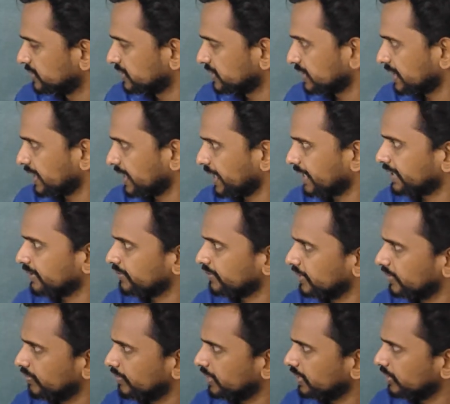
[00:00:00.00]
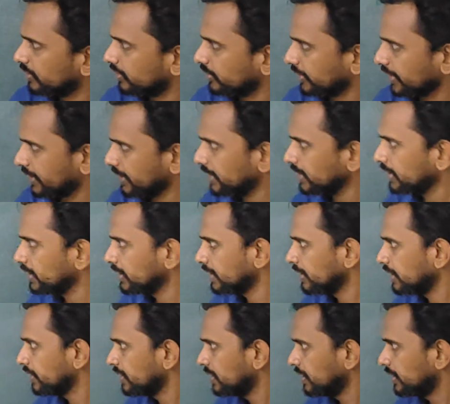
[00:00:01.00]
is a negative number, okay.
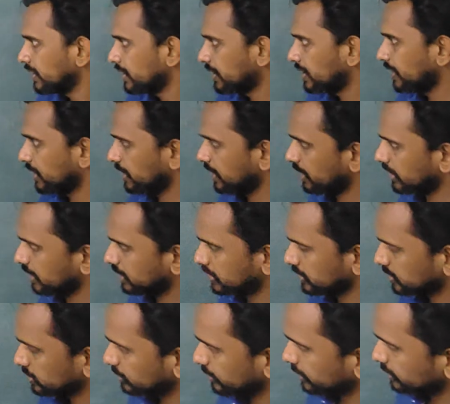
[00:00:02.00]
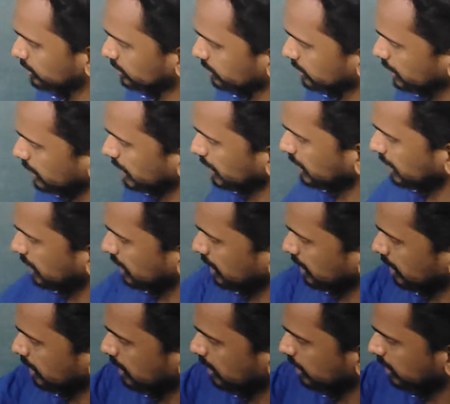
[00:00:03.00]
So in total,